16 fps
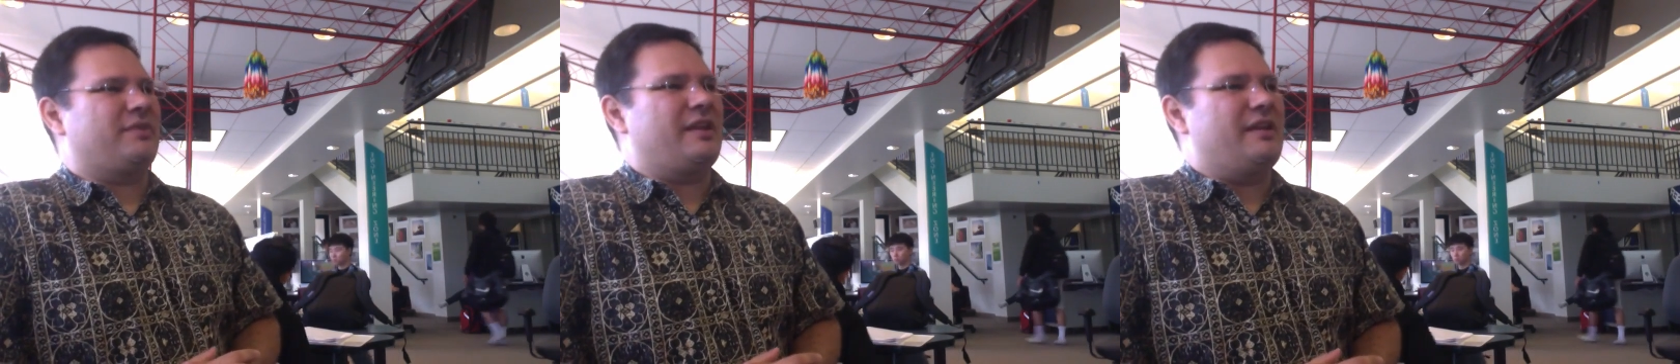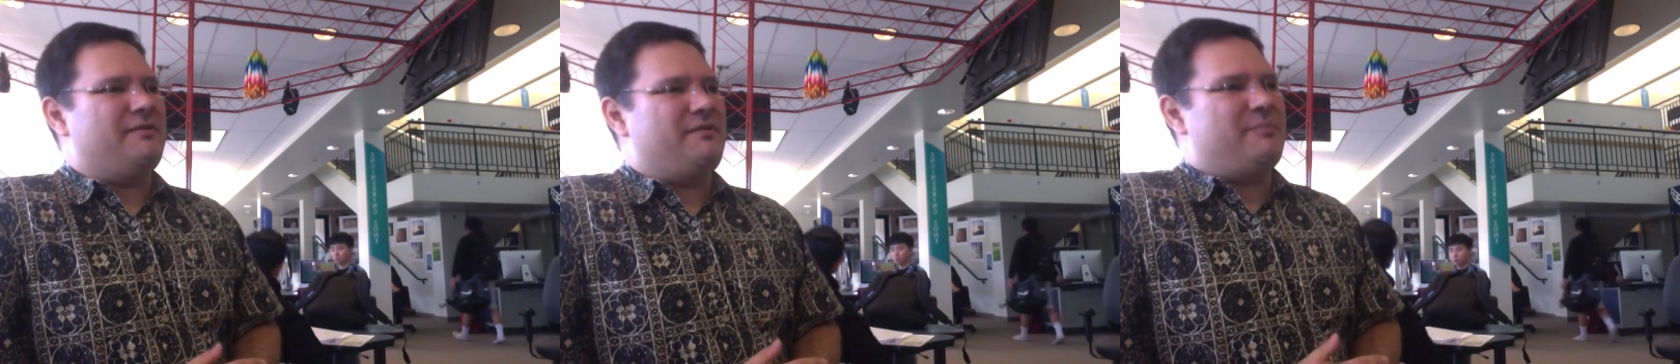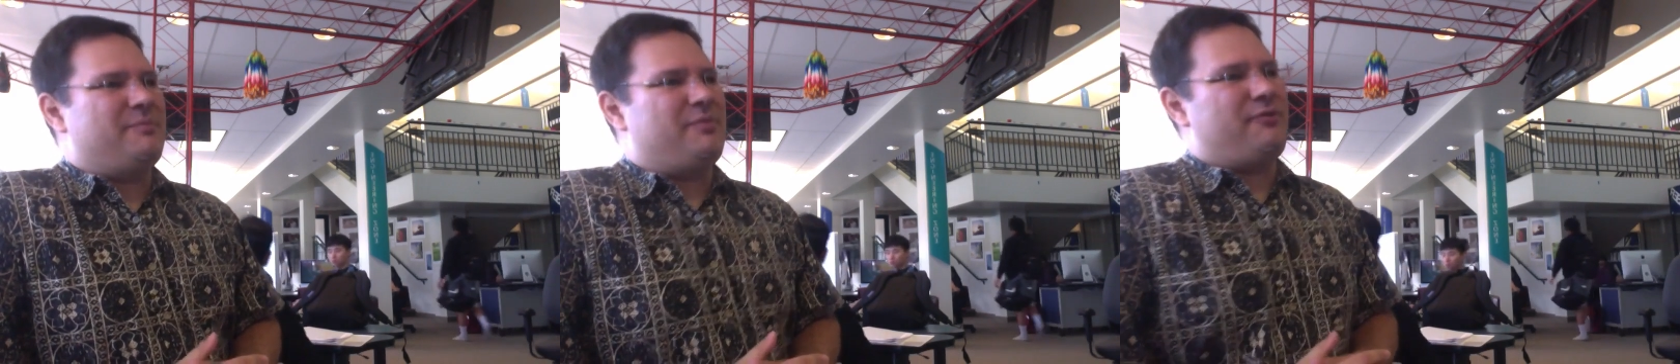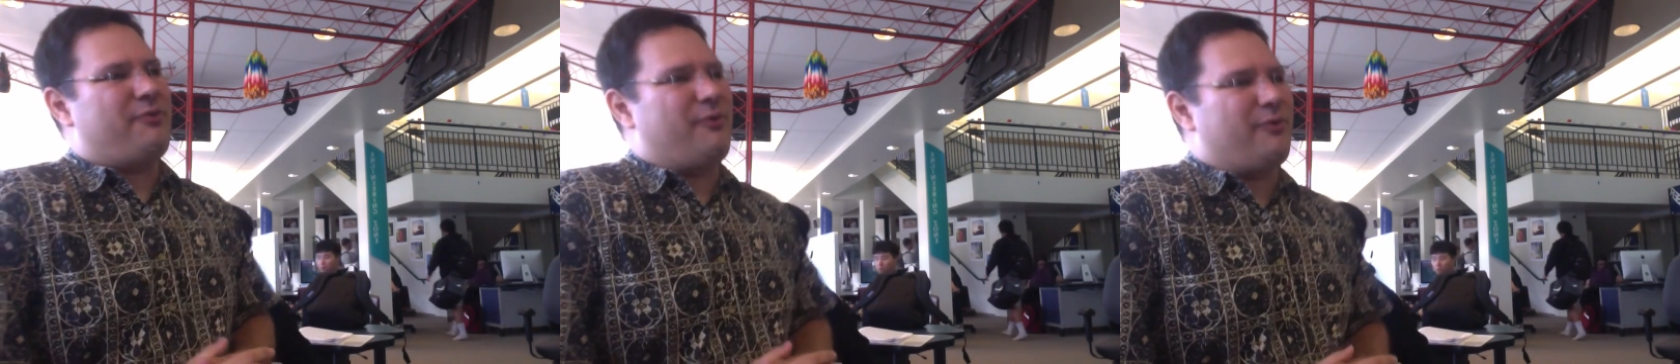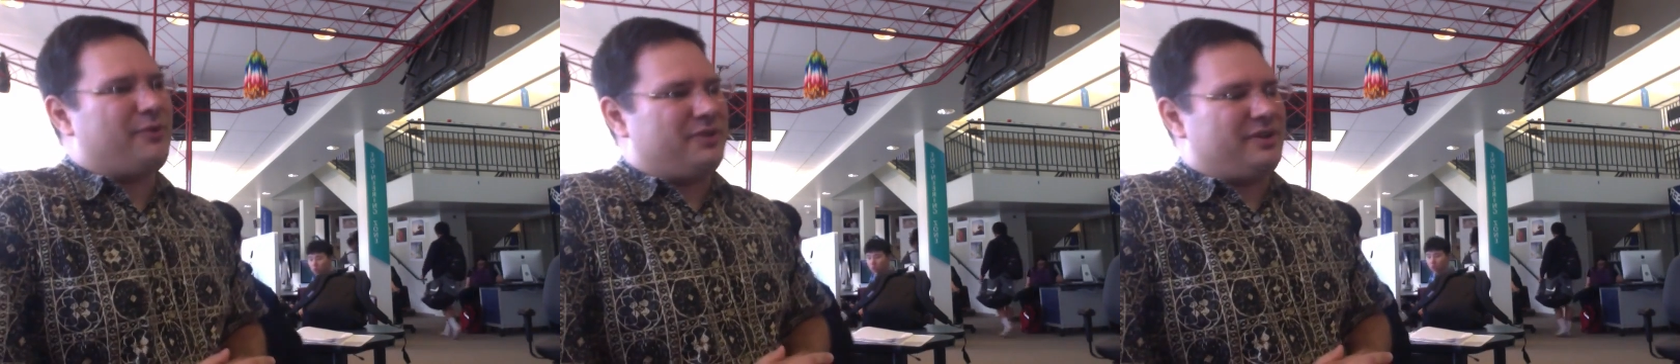even
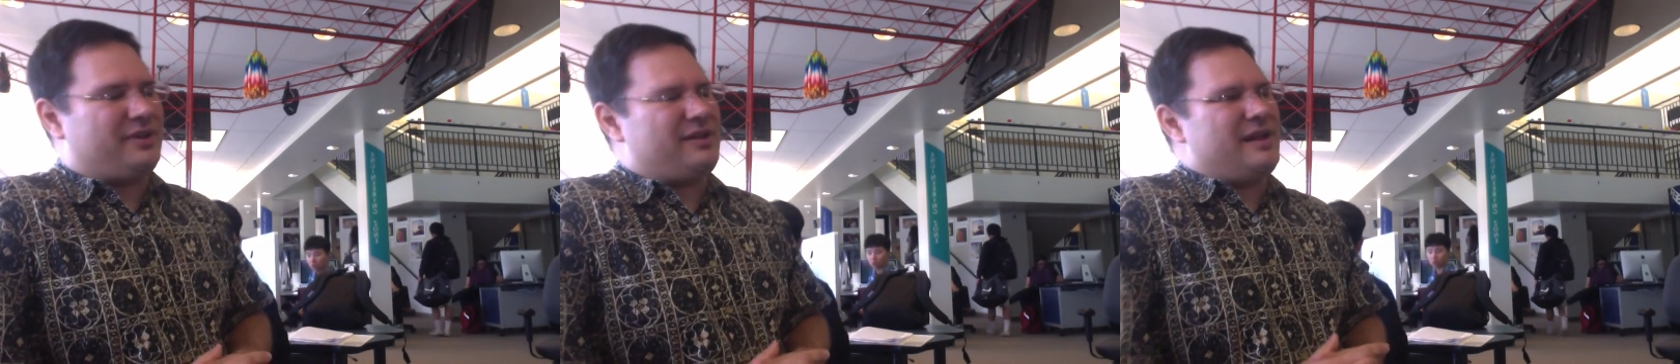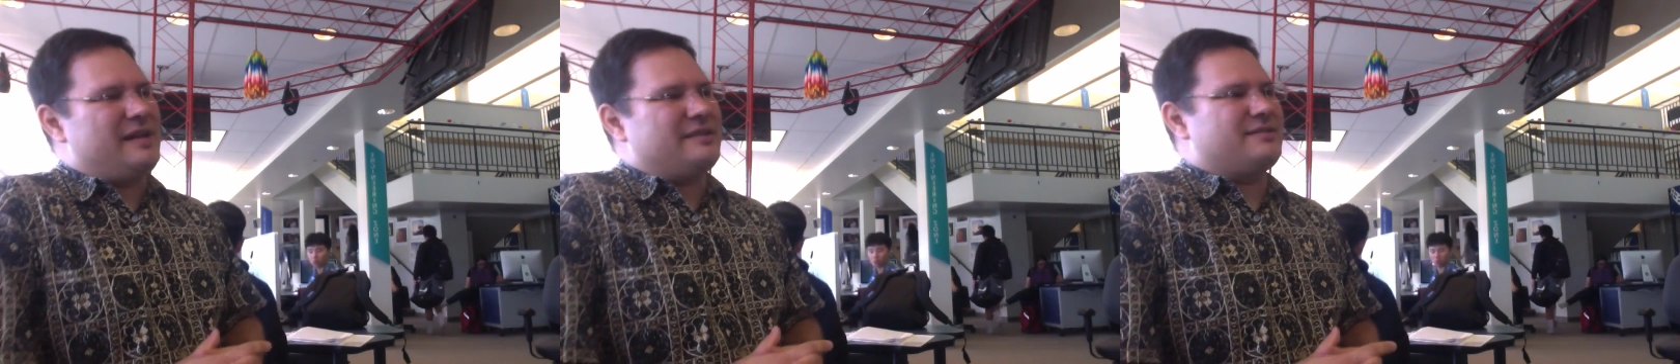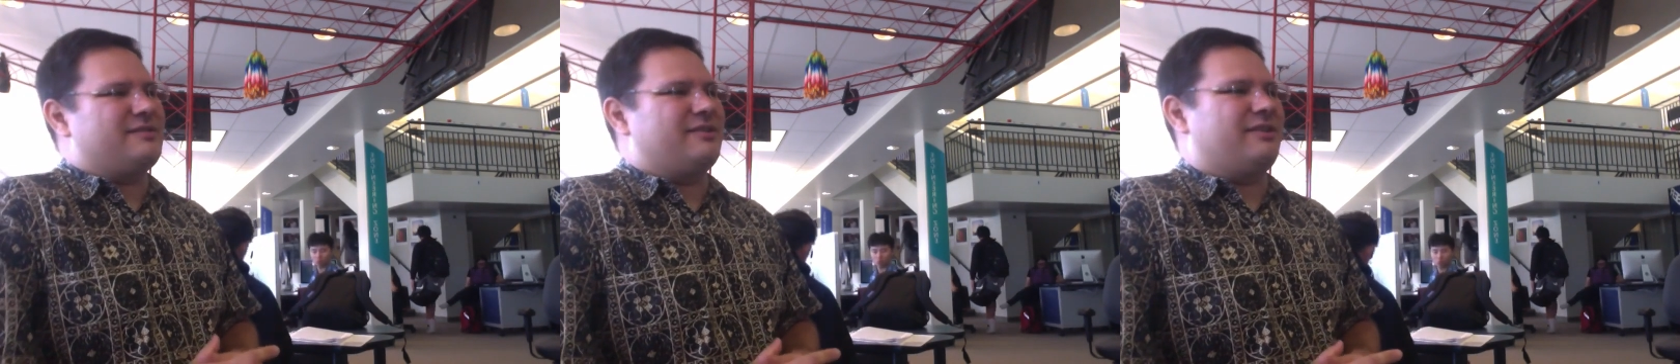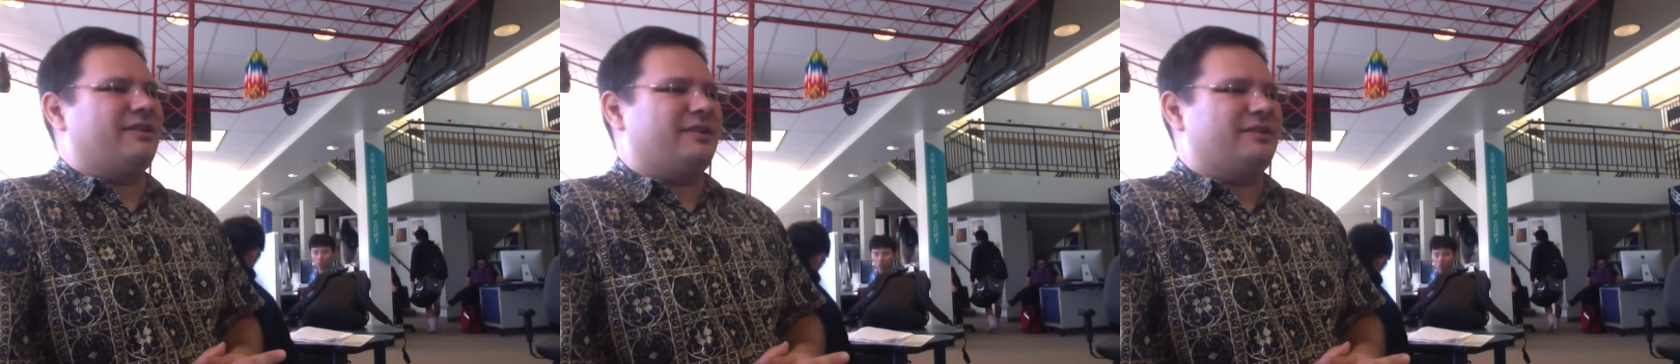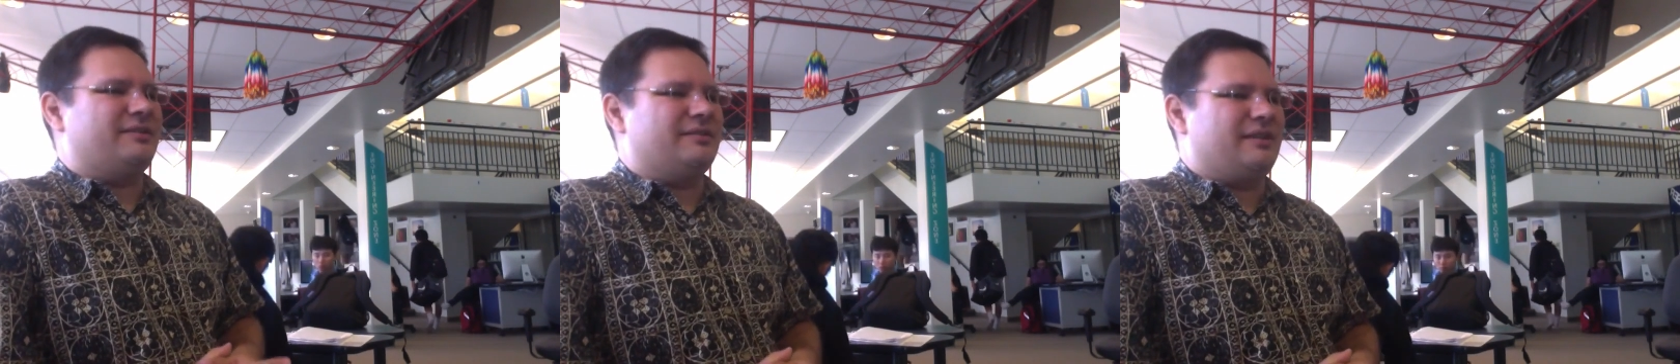before the class
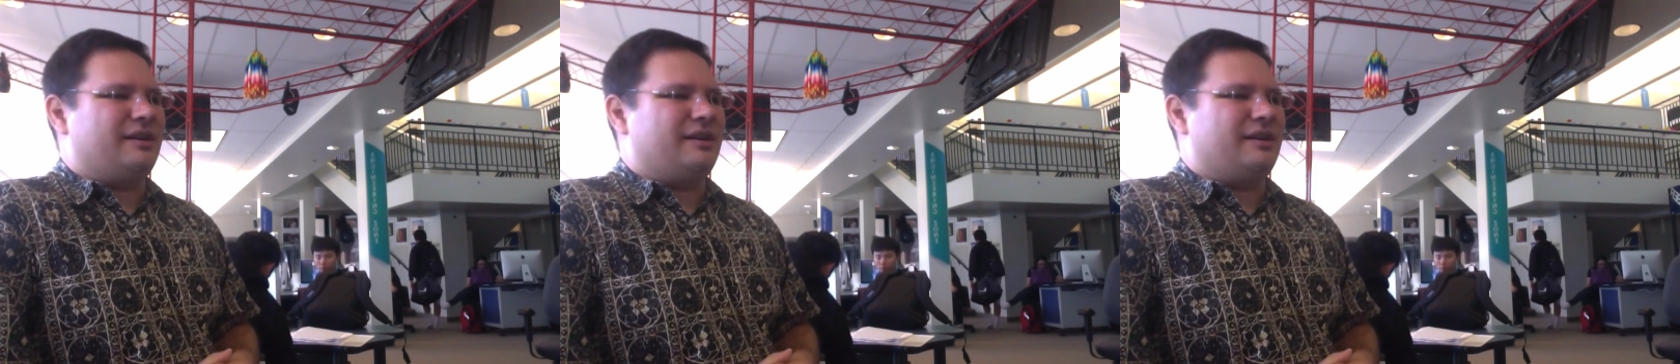started,